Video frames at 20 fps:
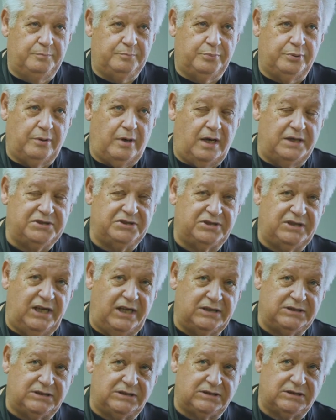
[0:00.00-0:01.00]

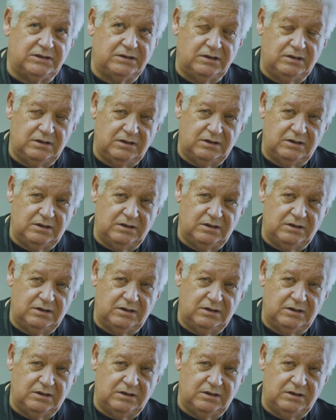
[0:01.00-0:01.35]
process